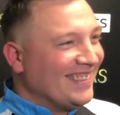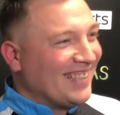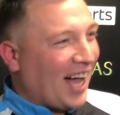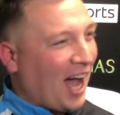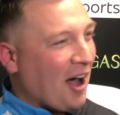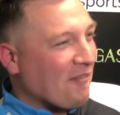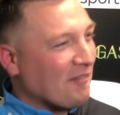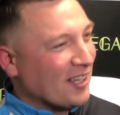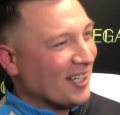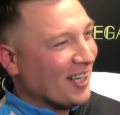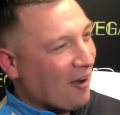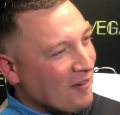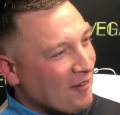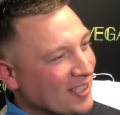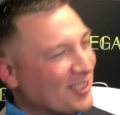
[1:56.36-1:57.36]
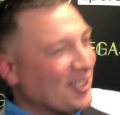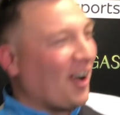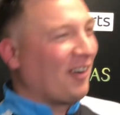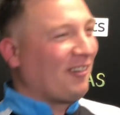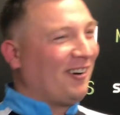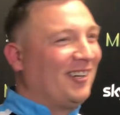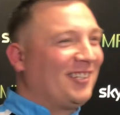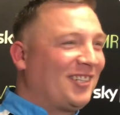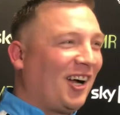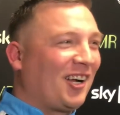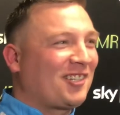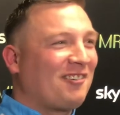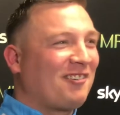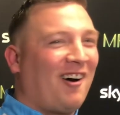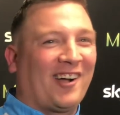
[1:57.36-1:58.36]
I'm a
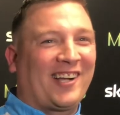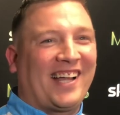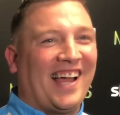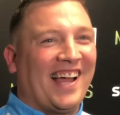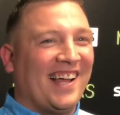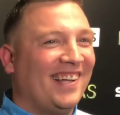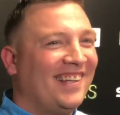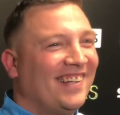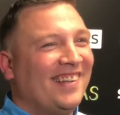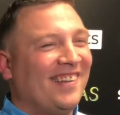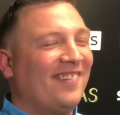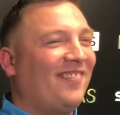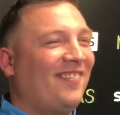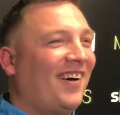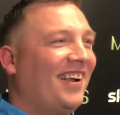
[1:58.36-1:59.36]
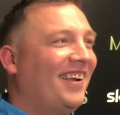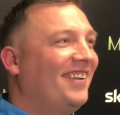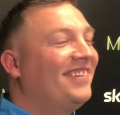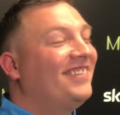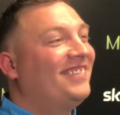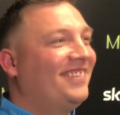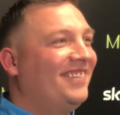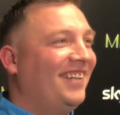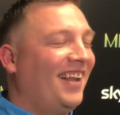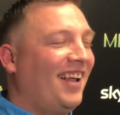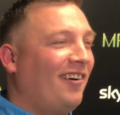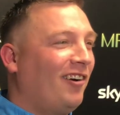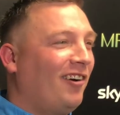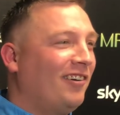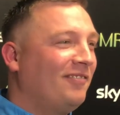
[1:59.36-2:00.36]
Josh Rock fan
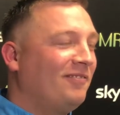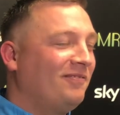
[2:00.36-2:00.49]
later on.